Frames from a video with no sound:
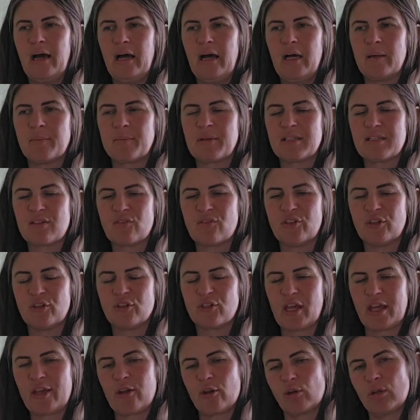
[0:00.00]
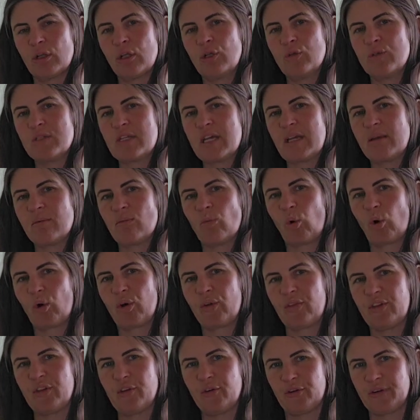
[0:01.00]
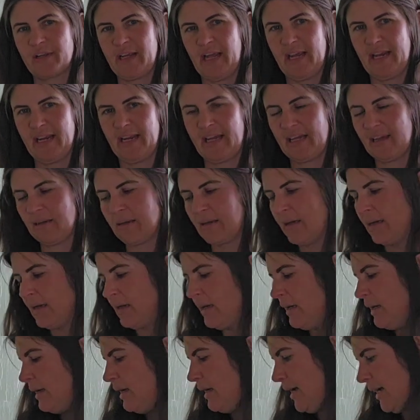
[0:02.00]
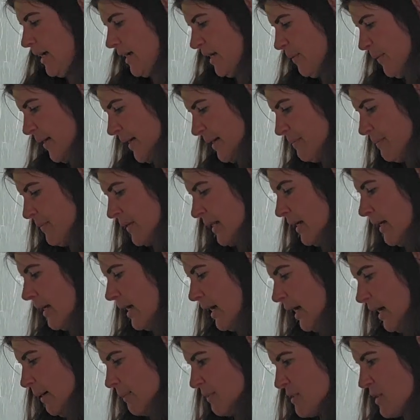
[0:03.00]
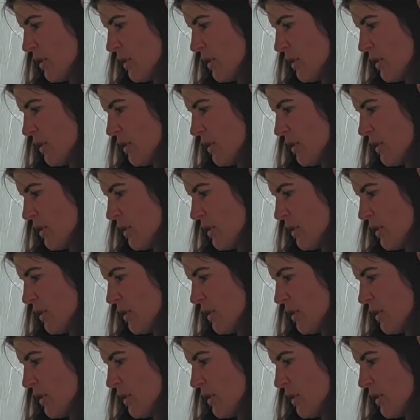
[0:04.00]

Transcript: because it feels like you're losing more than you're gaining. Anyway, so